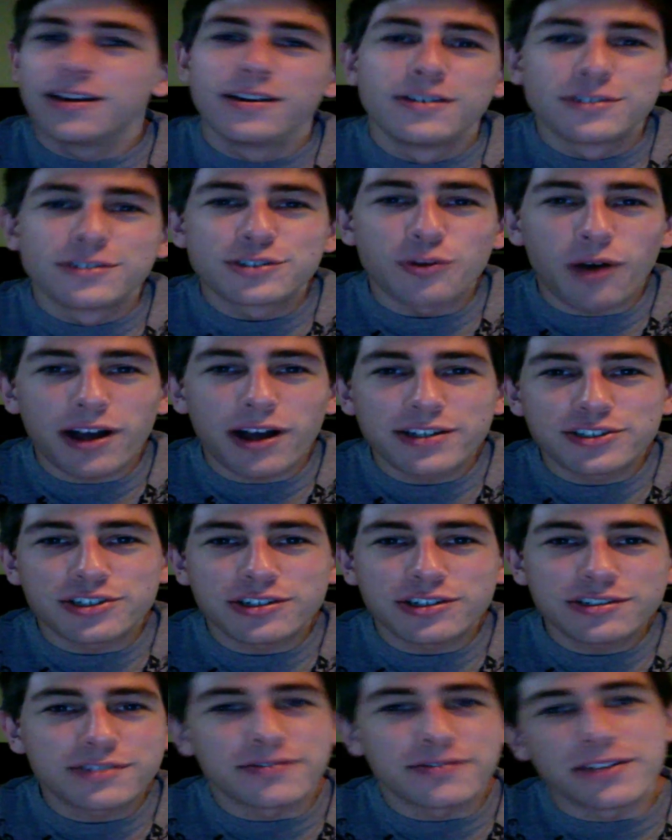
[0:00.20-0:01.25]
So I
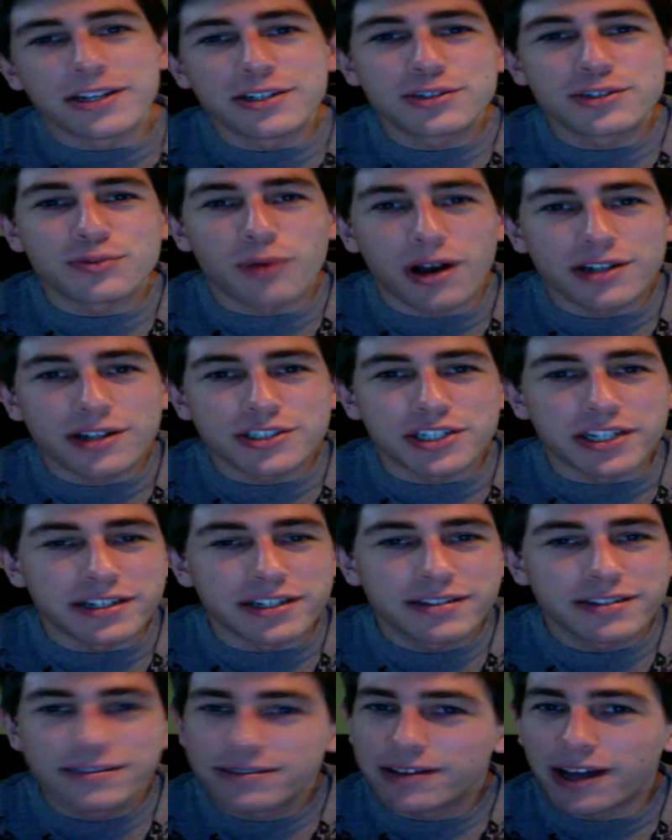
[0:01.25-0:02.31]
just finished
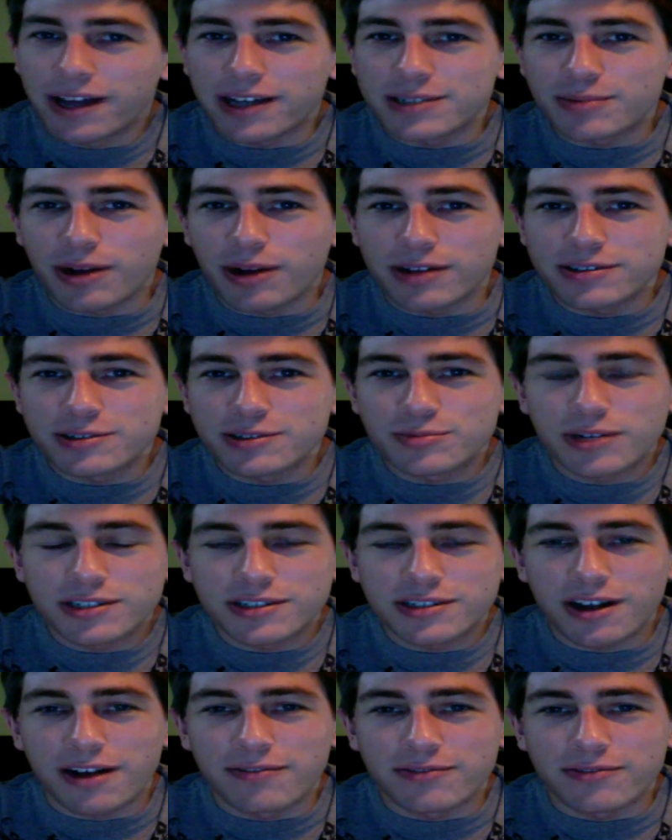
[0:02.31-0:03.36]
watching Xbox's press
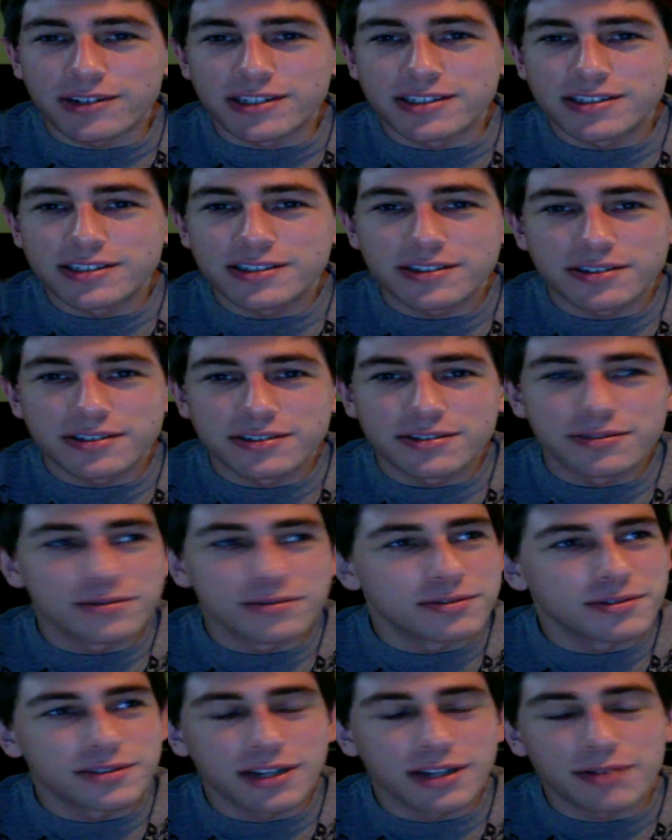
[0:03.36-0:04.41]
conference,
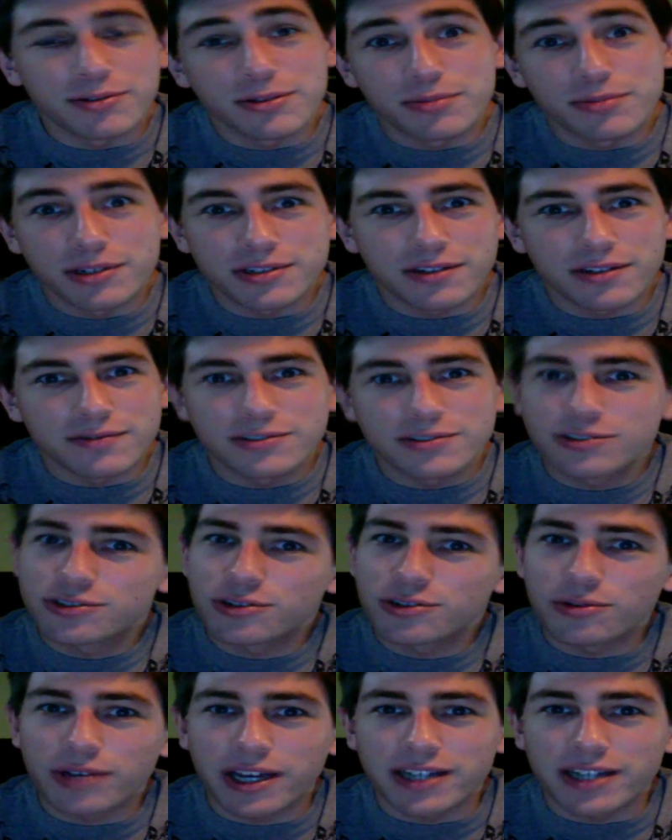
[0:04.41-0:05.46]
or not really press conference,
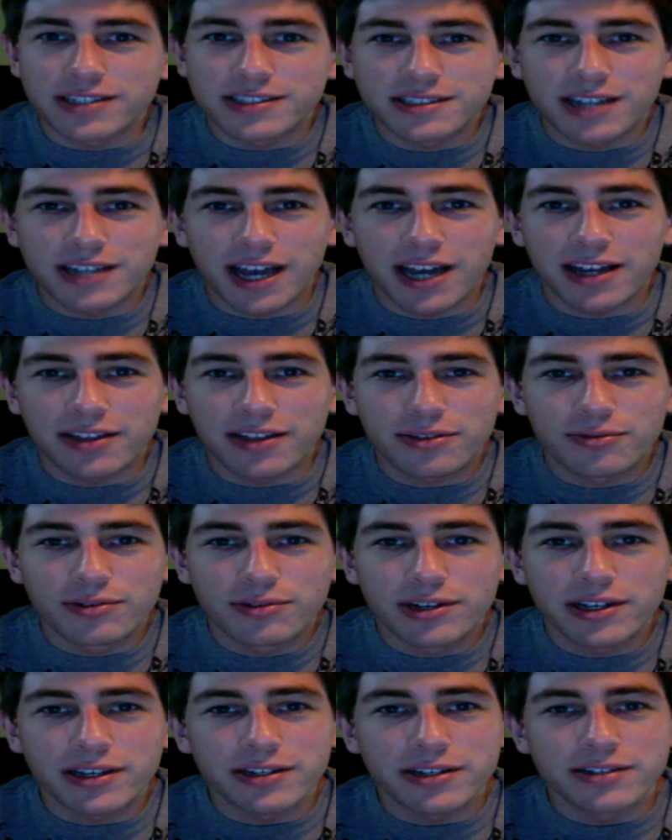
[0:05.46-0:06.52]
showcase at
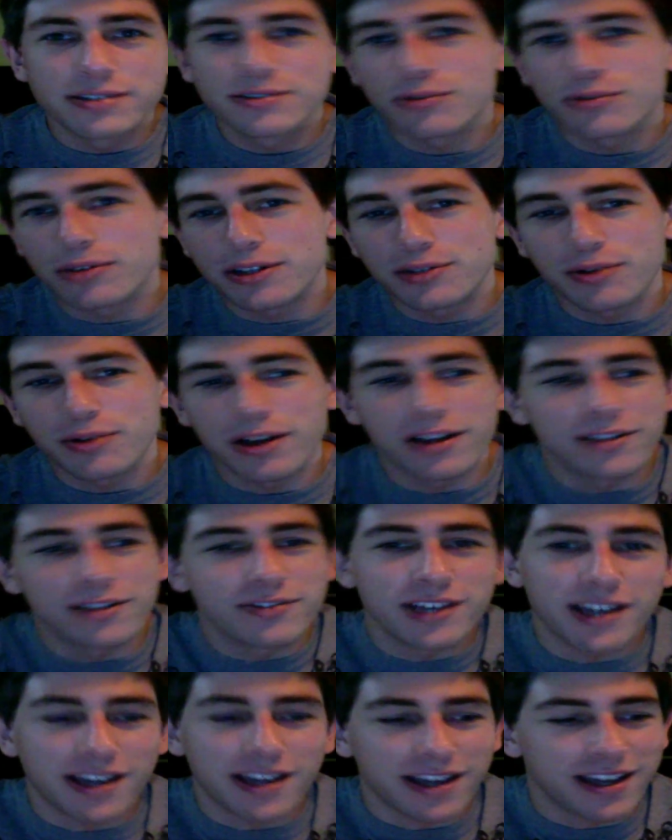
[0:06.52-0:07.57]
E3 2012.
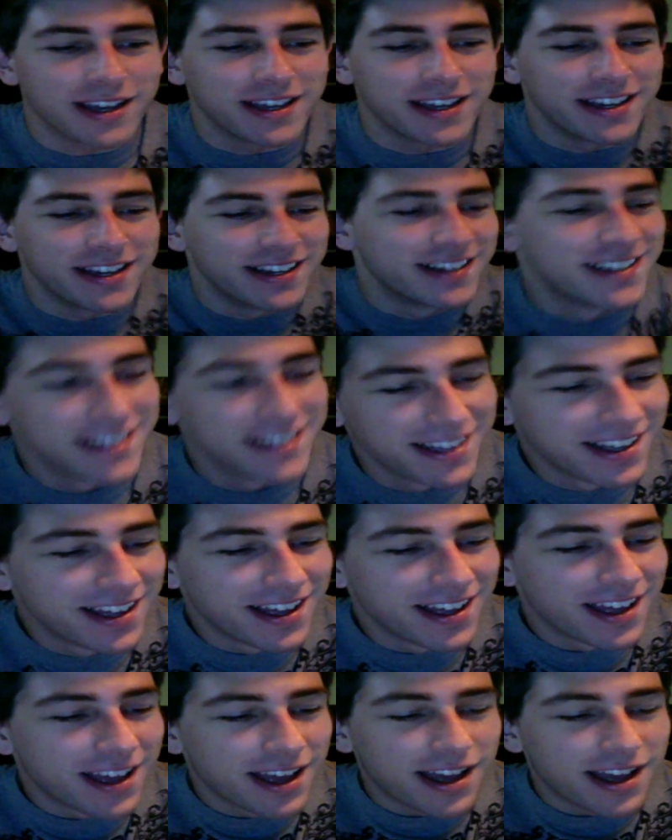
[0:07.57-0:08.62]
Yay!
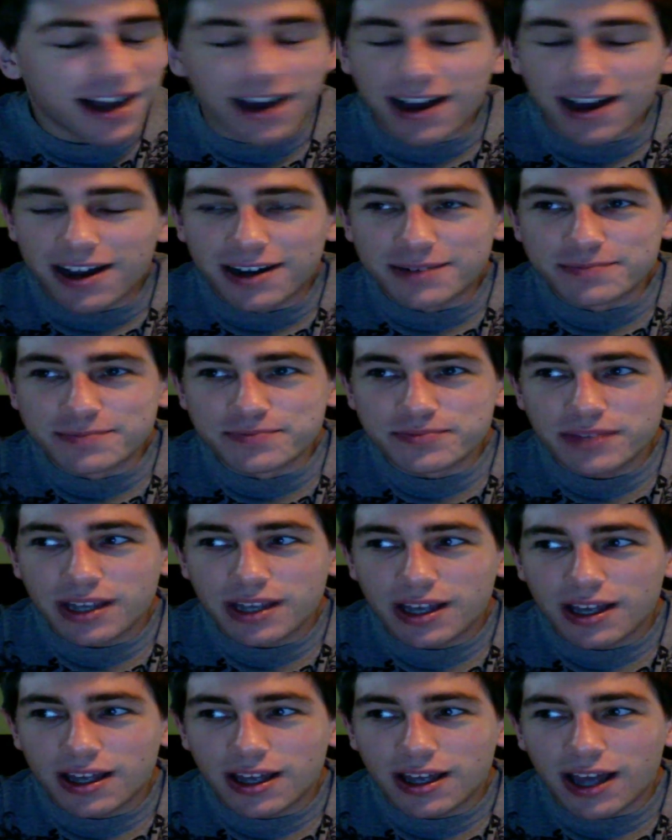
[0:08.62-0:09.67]
Um,
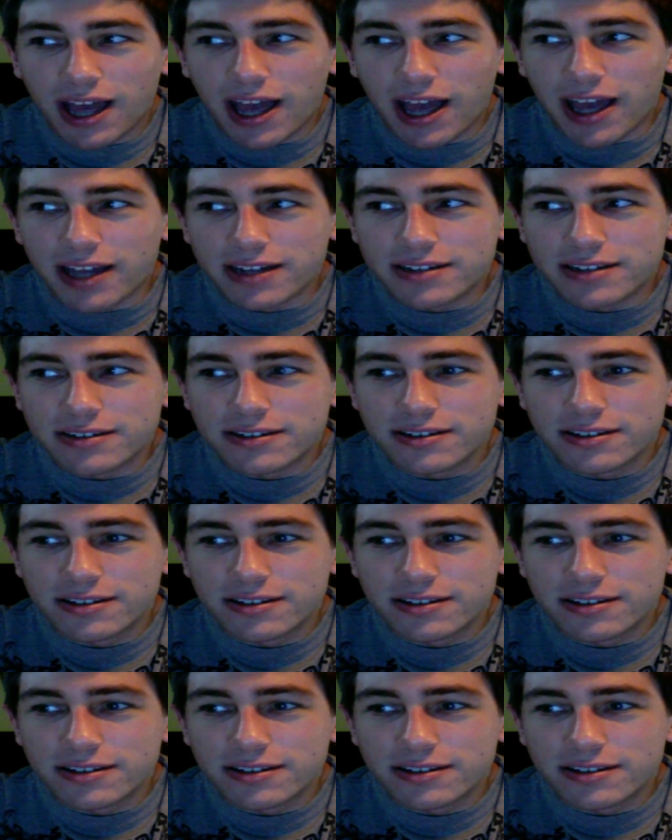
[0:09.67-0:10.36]
and